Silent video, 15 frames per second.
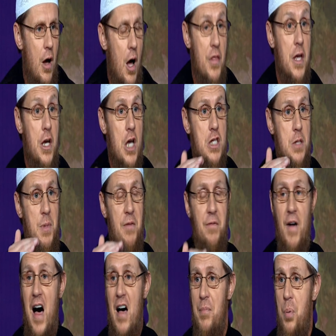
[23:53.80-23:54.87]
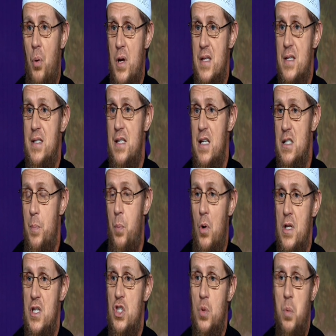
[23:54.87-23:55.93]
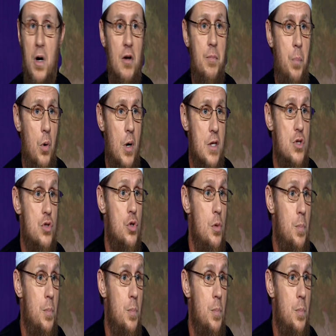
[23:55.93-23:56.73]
Are they going to be five points, six points, 12 points, two